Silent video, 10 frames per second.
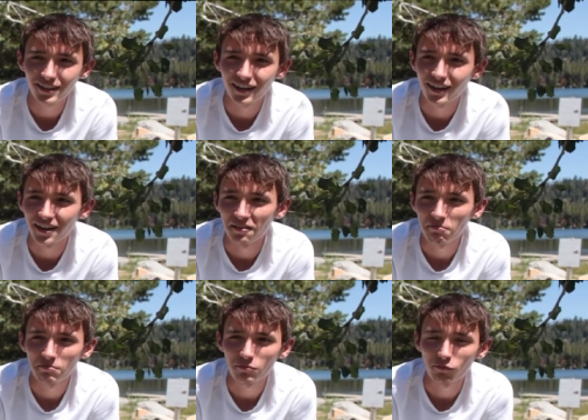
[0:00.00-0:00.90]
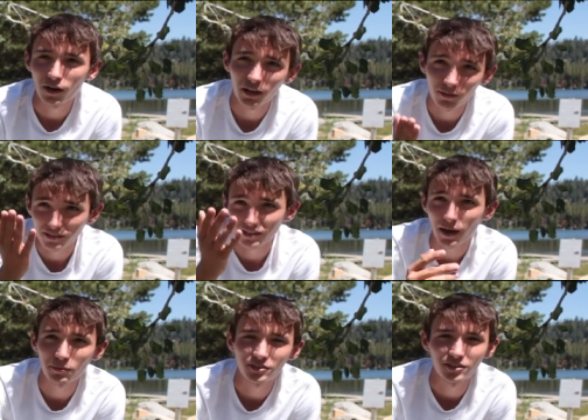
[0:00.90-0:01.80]
Um, running was an
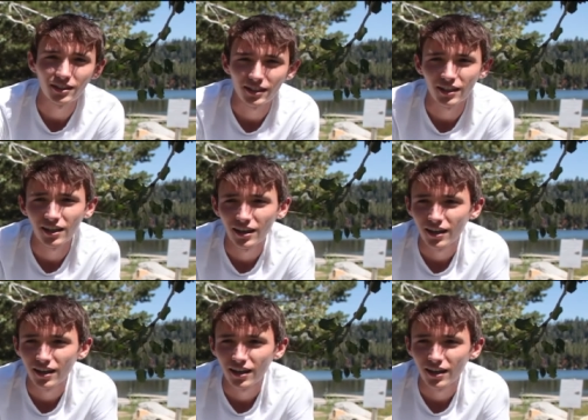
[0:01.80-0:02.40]
opportunity,